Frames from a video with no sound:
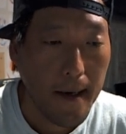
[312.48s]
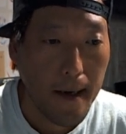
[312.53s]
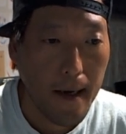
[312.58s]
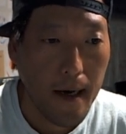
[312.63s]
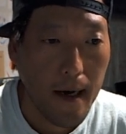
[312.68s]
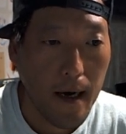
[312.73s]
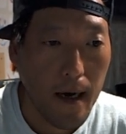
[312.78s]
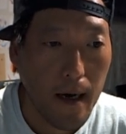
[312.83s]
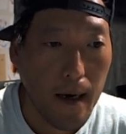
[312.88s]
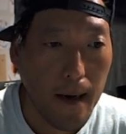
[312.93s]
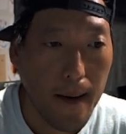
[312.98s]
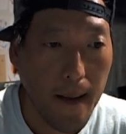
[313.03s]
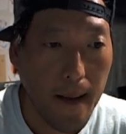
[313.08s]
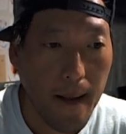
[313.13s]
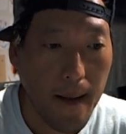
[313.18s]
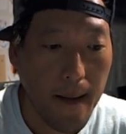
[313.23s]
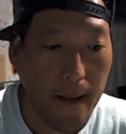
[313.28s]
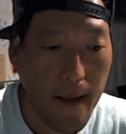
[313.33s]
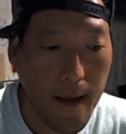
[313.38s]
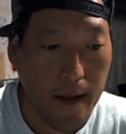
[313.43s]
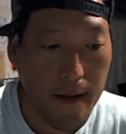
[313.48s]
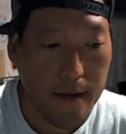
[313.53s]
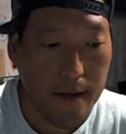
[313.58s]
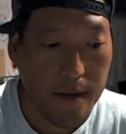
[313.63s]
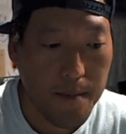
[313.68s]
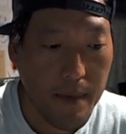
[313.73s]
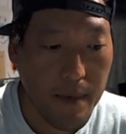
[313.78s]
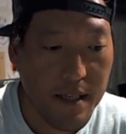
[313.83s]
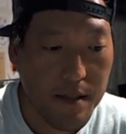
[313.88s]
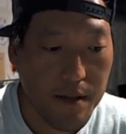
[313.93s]
uh,
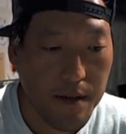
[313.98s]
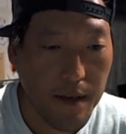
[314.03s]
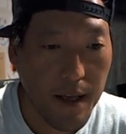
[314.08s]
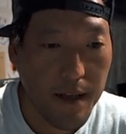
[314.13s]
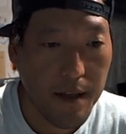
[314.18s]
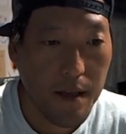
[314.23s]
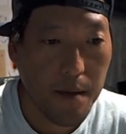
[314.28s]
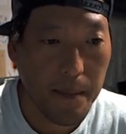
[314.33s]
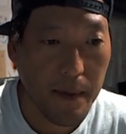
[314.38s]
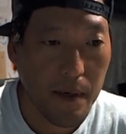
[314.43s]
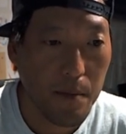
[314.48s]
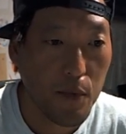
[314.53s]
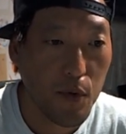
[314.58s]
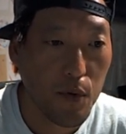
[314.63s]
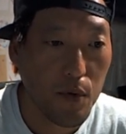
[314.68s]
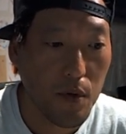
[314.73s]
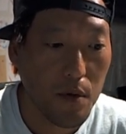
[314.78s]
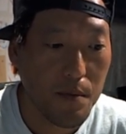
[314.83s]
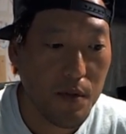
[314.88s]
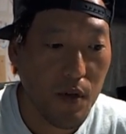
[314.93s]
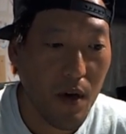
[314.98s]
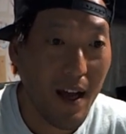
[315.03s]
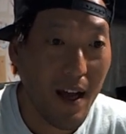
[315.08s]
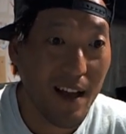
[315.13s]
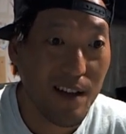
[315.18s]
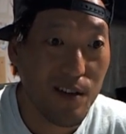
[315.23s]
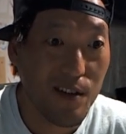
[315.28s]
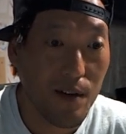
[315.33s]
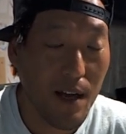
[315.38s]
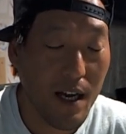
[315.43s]
and basically end up in a boot loop. So I
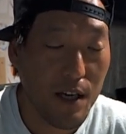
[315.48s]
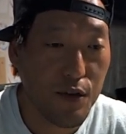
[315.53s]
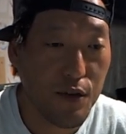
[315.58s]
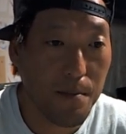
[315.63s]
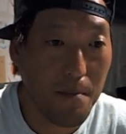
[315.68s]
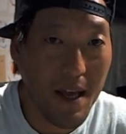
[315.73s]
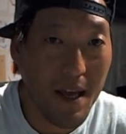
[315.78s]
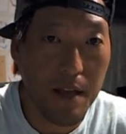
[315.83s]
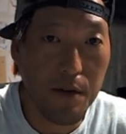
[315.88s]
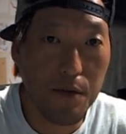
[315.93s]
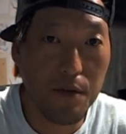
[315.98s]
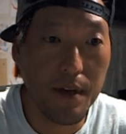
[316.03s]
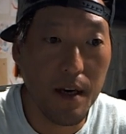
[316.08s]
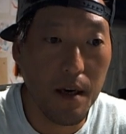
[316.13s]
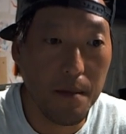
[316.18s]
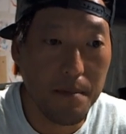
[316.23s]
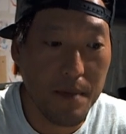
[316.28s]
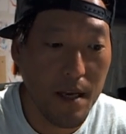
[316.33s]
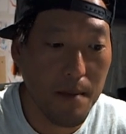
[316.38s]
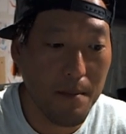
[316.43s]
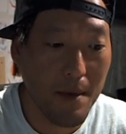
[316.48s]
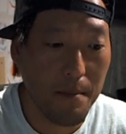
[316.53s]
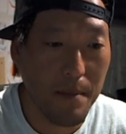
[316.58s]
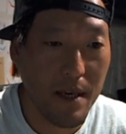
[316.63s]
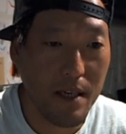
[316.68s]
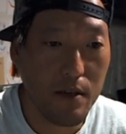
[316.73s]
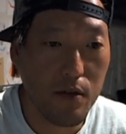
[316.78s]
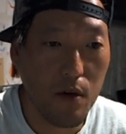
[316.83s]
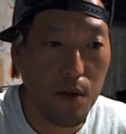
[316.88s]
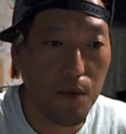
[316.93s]
had to actually manually update my
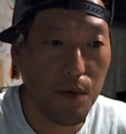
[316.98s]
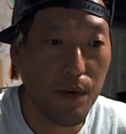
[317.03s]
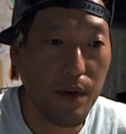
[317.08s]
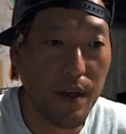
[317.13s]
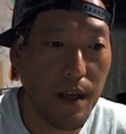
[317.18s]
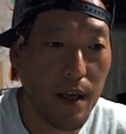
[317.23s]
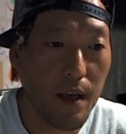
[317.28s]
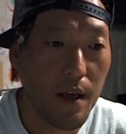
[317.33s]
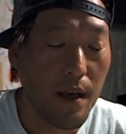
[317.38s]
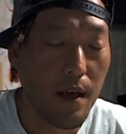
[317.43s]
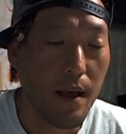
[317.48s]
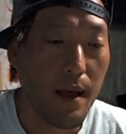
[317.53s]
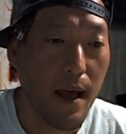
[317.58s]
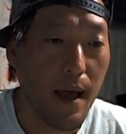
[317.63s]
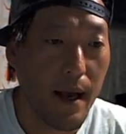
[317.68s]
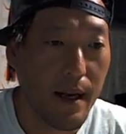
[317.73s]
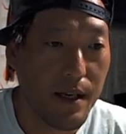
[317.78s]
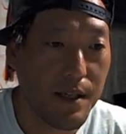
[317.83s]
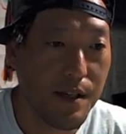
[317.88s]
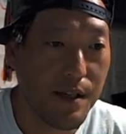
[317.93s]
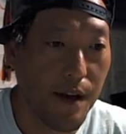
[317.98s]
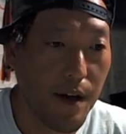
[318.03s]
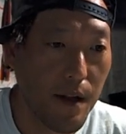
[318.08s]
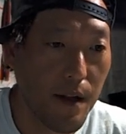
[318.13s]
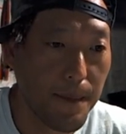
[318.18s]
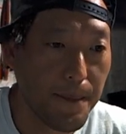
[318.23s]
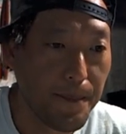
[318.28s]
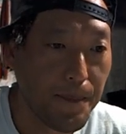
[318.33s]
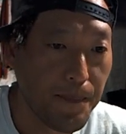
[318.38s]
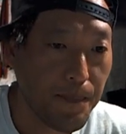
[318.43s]
Pixel 3
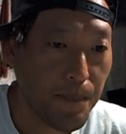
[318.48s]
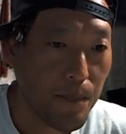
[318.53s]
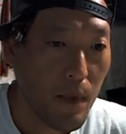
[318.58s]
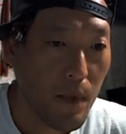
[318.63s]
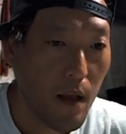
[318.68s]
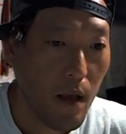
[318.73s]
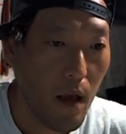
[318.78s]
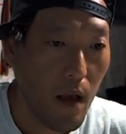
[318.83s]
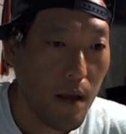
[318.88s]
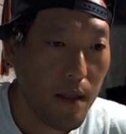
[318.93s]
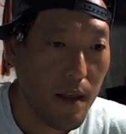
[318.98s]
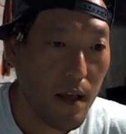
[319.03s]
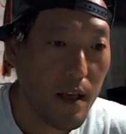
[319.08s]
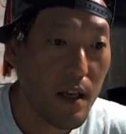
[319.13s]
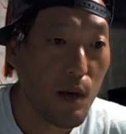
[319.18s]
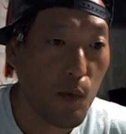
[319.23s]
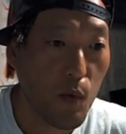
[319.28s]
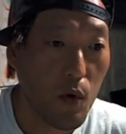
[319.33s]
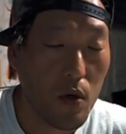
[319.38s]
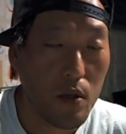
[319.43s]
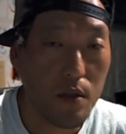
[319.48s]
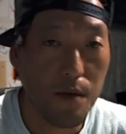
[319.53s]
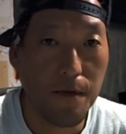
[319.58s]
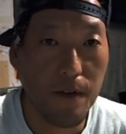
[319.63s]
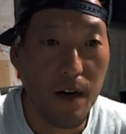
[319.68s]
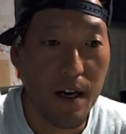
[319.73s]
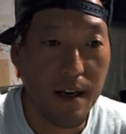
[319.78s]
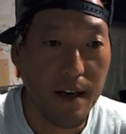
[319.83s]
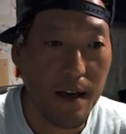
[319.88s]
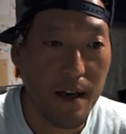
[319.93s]
XL and then it works
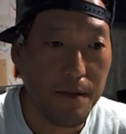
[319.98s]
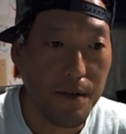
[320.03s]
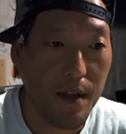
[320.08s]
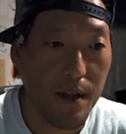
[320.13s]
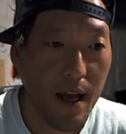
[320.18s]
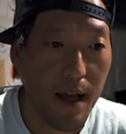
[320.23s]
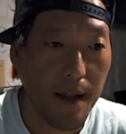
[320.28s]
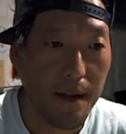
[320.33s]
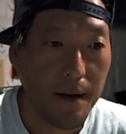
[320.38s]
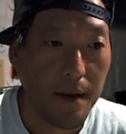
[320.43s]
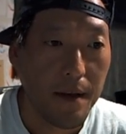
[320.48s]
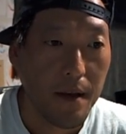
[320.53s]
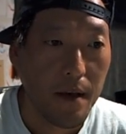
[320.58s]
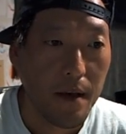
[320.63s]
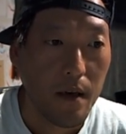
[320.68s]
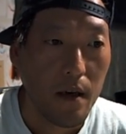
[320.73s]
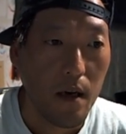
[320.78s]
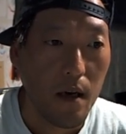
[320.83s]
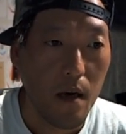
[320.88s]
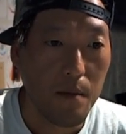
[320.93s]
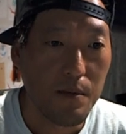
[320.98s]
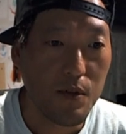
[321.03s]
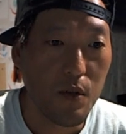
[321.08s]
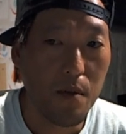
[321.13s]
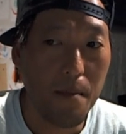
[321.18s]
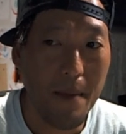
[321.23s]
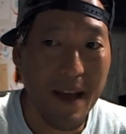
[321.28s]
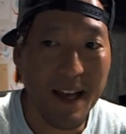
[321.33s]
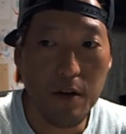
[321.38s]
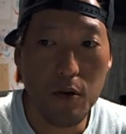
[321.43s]
fine after that. Um, so
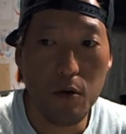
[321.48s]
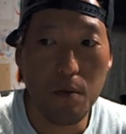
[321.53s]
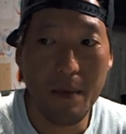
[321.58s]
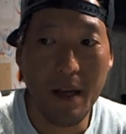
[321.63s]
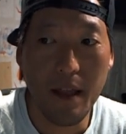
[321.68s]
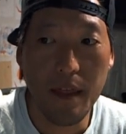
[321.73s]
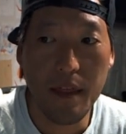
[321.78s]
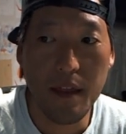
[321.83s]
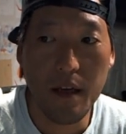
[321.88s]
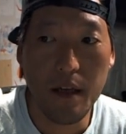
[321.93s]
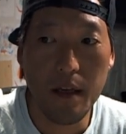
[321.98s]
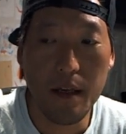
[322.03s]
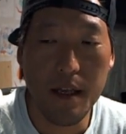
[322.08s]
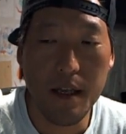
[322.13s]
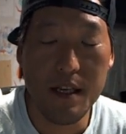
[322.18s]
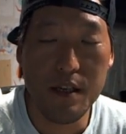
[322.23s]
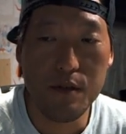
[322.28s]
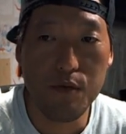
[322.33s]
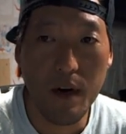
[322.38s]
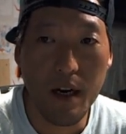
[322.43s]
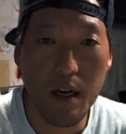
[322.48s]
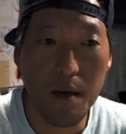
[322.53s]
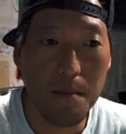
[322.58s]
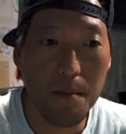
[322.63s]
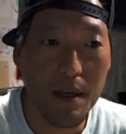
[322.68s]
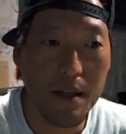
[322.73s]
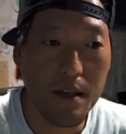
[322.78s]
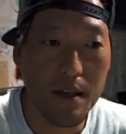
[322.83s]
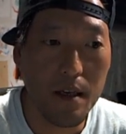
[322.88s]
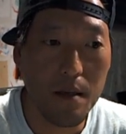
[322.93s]
the manual method is
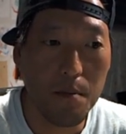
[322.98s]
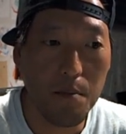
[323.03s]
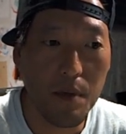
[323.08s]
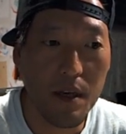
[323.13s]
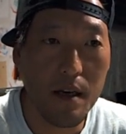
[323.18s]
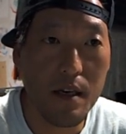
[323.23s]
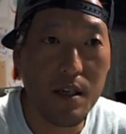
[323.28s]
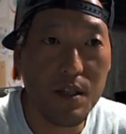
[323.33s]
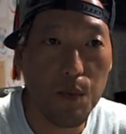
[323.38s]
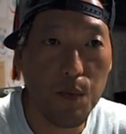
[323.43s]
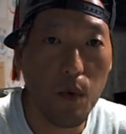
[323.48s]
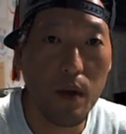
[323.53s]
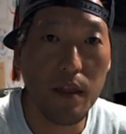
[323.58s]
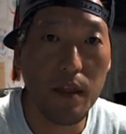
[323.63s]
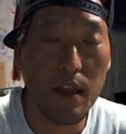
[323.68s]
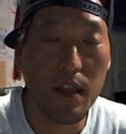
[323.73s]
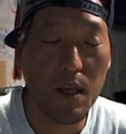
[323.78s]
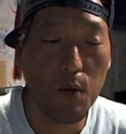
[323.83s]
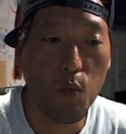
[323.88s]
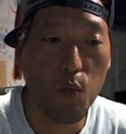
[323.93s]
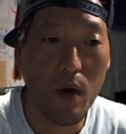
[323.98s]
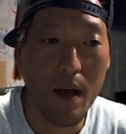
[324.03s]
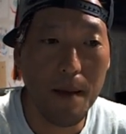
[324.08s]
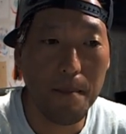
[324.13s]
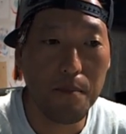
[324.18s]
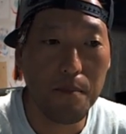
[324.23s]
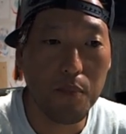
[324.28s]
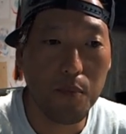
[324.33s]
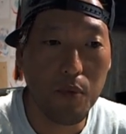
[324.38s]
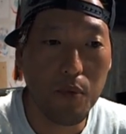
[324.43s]
recommended because with the
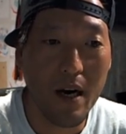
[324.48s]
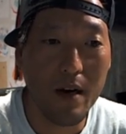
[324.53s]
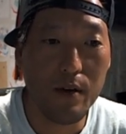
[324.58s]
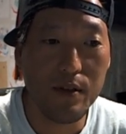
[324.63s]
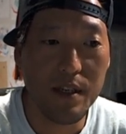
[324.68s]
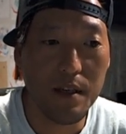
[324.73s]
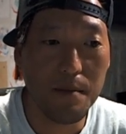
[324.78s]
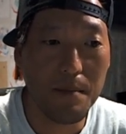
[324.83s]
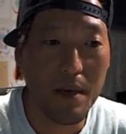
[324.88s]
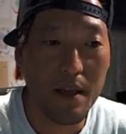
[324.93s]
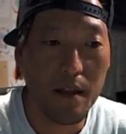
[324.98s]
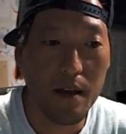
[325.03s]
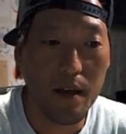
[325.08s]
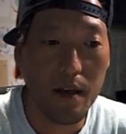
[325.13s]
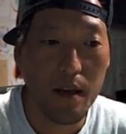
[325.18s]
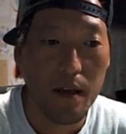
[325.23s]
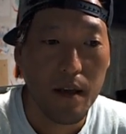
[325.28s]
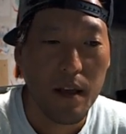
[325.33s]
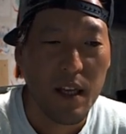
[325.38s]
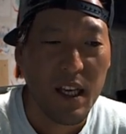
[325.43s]
web browsing method,